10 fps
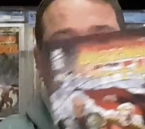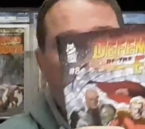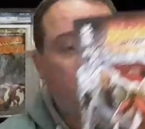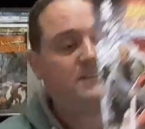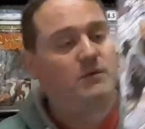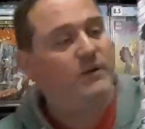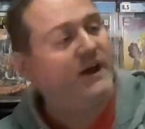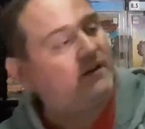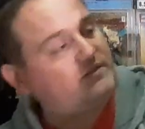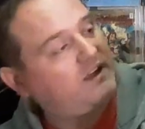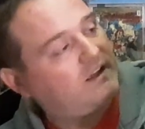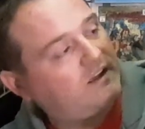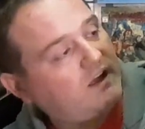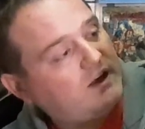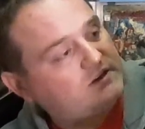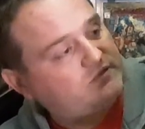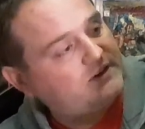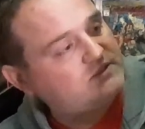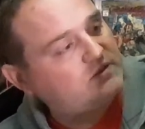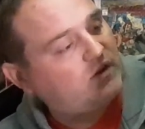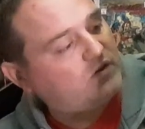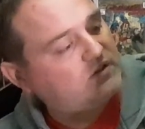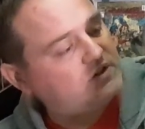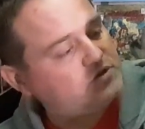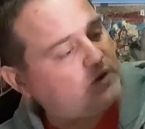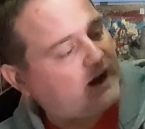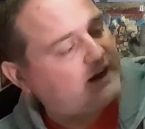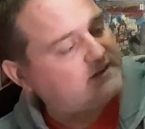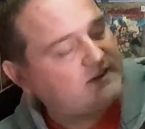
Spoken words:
Next up, we have Defenders of the Earth issue 8.